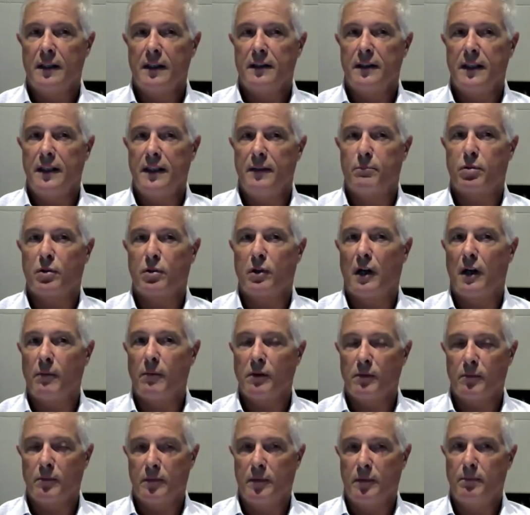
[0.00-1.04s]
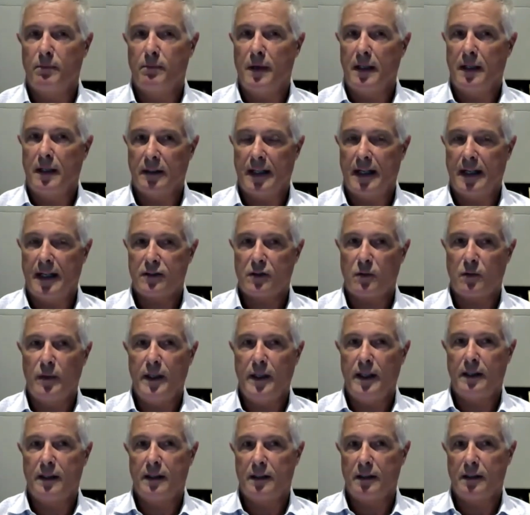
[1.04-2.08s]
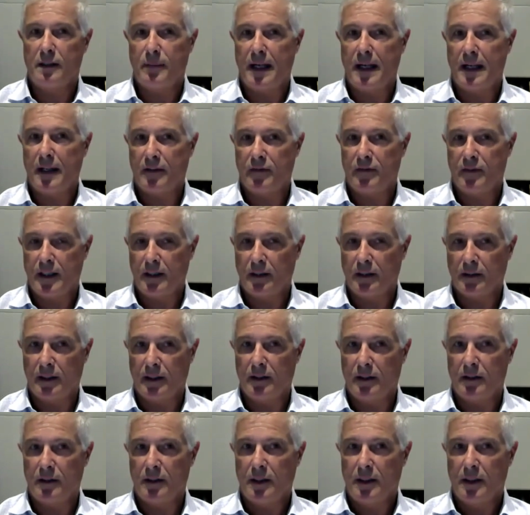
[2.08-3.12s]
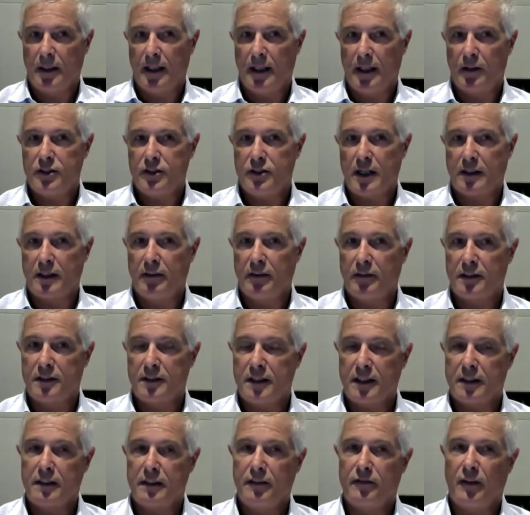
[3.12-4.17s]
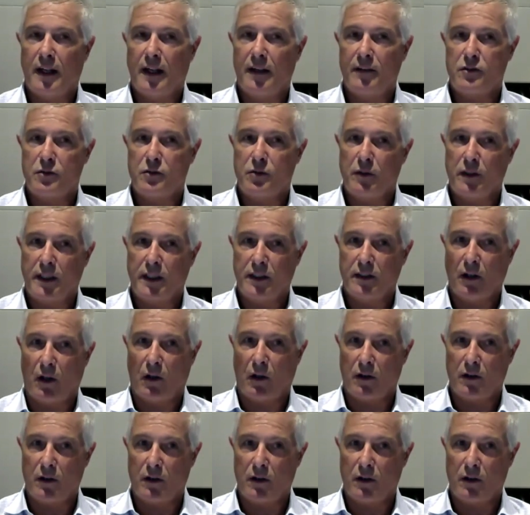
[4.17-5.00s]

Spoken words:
the problem last week in the Bank of England, interjecting $65 trillion